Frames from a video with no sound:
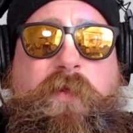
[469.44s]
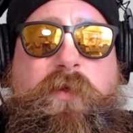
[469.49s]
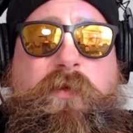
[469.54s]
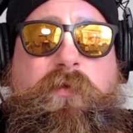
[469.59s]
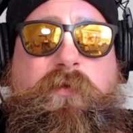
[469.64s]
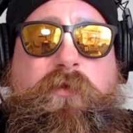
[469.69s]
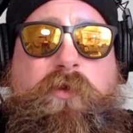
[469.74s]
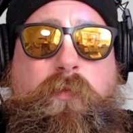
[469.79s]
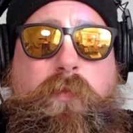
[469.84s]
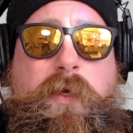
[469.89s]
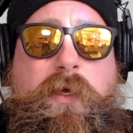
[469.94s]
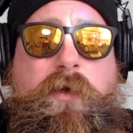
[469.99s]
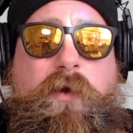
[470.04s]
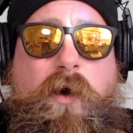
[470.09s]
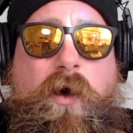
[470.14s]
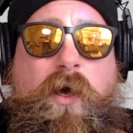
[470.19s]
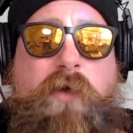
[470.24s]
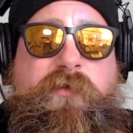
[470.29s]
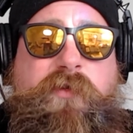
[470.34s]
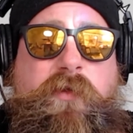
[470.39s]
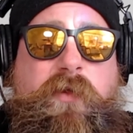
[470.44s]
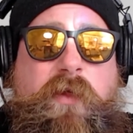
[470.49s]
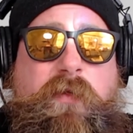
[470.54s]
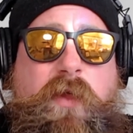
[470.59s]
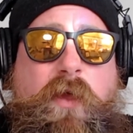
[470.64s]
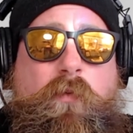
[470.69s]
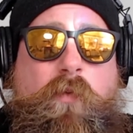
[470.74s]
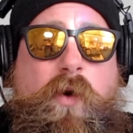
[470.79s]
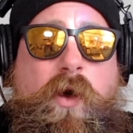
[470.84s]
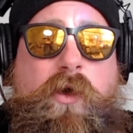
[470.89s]
to be gods, and then
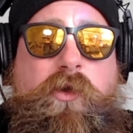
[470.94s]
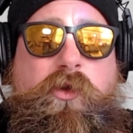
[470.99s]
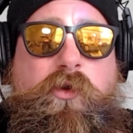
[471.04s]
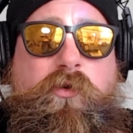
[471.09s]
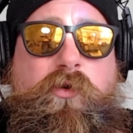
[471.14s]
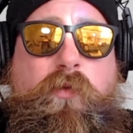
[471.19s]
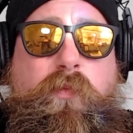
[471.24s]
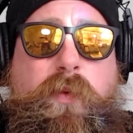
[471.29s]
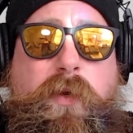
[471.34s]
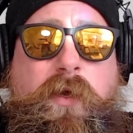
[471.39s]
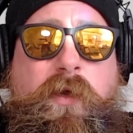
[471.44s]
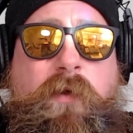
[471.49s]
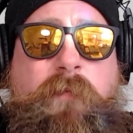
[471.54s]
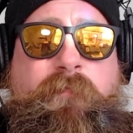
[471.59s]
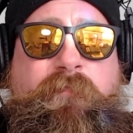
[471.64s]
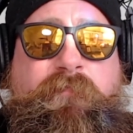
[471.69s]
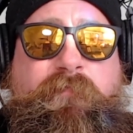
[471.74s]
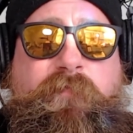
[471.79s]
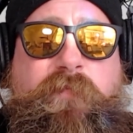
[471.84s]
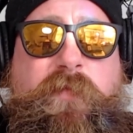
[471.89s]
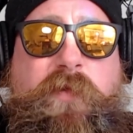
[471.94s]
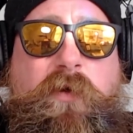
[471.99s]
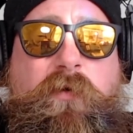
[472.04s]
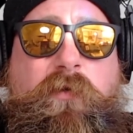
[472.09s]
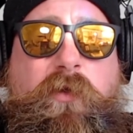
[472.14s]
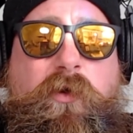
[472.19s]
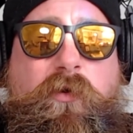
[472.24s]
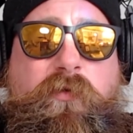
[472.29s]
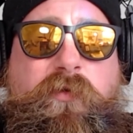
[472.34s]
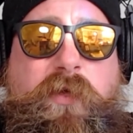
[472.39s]
they want you to be their
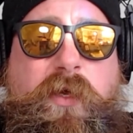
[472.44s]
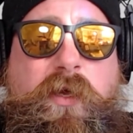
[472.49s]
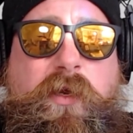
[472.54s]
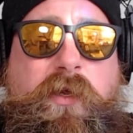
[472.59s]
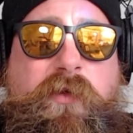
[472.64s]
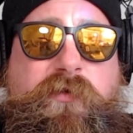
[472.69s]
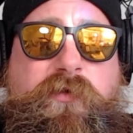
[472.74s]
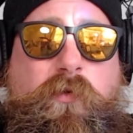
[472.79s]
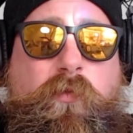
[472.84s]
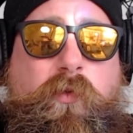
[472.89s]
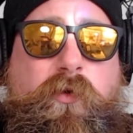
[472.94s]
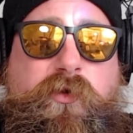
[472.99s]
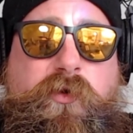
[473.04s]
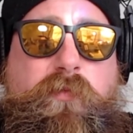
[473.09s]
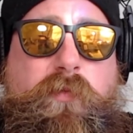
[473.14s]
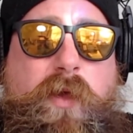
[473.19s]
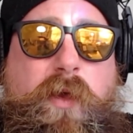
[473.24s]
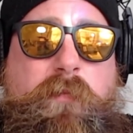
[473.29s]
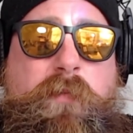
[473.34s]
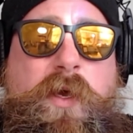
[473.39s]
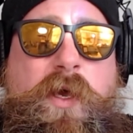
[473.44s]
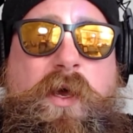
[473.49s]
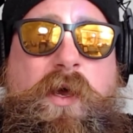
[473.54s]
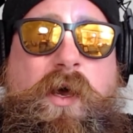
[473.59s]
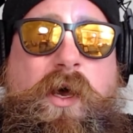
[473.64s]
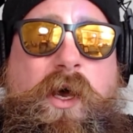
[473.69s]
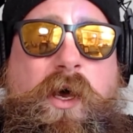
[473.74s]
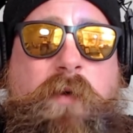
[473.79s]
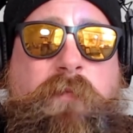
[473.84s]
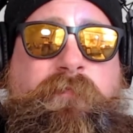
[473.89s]
little deities to worship them
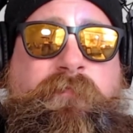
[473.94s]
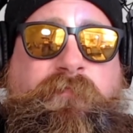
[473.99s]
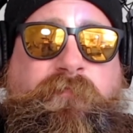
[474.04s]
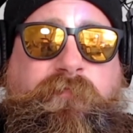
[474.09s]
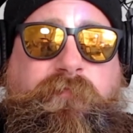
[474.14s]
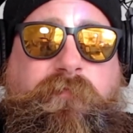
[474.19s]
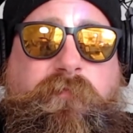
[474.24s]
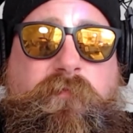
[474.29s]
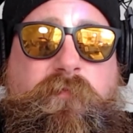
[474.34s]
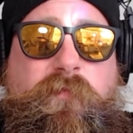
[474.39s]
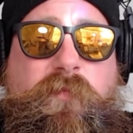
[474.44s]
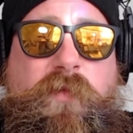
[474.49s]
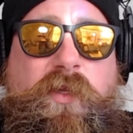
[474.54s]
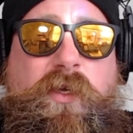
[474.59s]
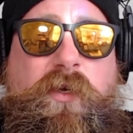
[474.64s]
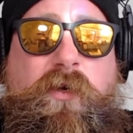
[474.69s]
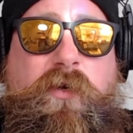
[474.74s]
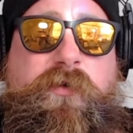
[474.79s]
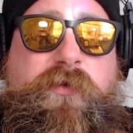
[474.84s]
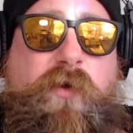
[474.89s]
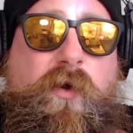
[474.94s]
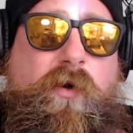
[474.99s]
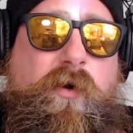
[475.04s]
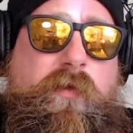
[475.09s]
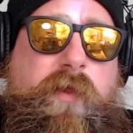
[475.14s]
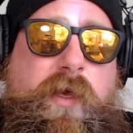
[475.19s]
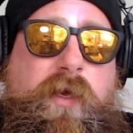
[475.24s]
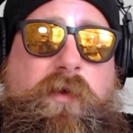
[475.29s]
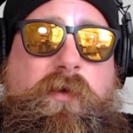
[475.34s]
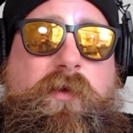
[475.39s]
because all
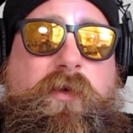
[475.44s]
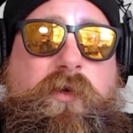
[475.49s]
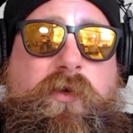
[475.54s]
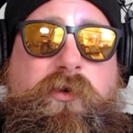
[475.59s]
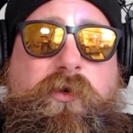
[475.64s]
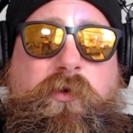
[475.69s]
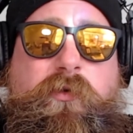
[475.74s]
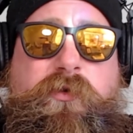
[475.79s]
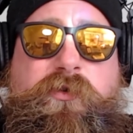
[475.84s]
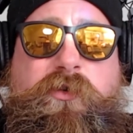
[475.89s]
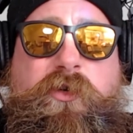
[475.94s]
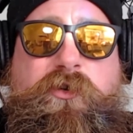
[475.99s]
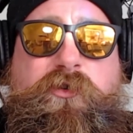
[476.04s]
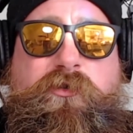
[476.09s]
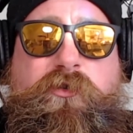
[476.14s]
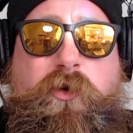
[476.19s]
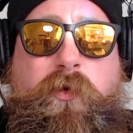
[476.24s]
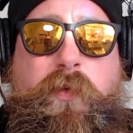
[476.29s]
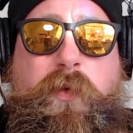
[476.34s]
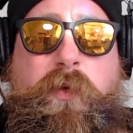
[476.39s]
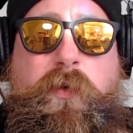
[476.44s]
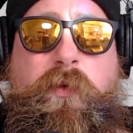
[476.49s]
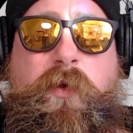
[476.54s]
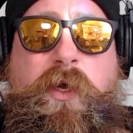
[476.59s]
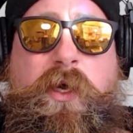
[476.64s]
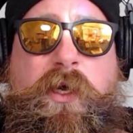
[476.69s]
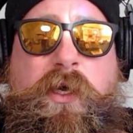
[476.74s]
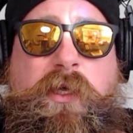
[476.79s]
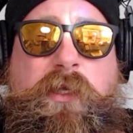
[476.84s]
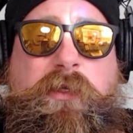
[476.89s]
they can do is distribute
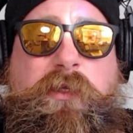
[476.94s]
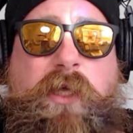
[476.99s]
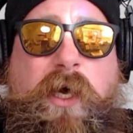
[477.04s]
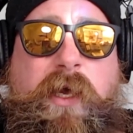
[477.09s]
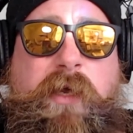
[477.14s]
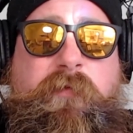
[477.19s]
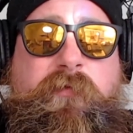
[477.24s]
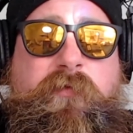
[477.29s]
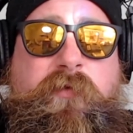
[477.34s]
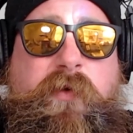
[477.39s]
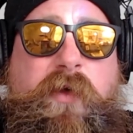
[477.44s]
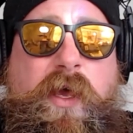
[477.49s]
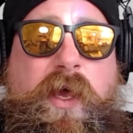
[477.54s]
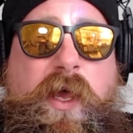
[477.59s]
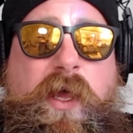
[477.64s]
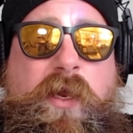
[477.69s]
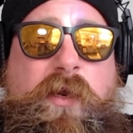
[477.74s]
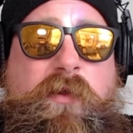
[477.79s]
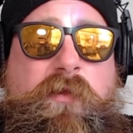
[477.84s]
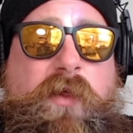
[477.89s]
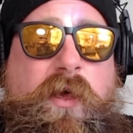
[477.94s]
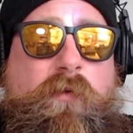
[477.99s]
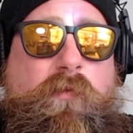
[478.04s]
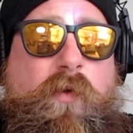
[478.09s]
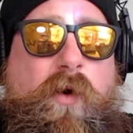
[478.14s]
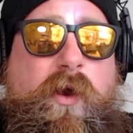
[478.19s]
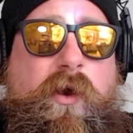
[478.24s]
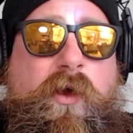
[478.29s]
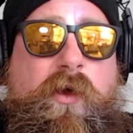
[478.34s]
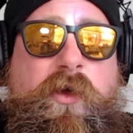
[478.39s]
life, and they
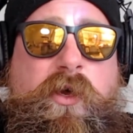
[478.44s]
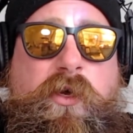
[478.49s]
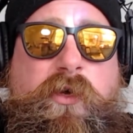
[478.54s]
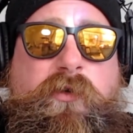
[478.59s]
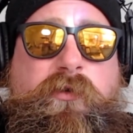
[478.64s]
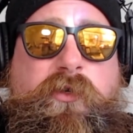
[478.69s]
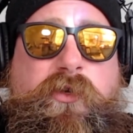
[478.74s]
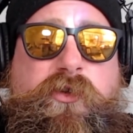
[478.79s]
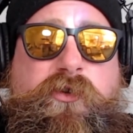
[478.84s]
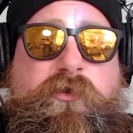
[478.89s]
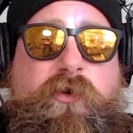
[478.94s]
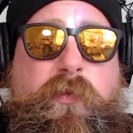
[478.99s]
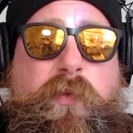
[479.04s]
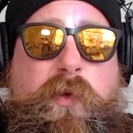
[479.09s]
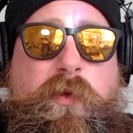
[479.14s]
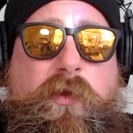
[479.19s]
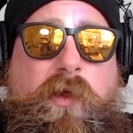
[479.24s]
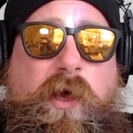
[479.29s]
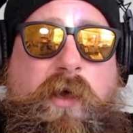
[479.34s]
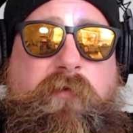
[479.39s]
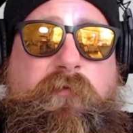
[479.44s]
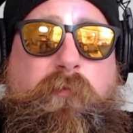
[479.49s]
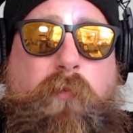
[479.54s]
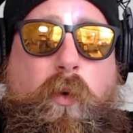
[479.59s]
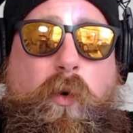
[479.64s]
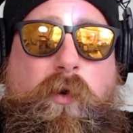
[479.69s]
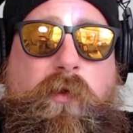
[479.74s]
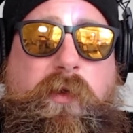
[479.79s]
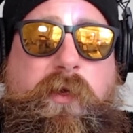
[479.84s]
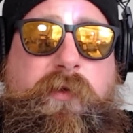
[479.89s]
want to distribute life poorly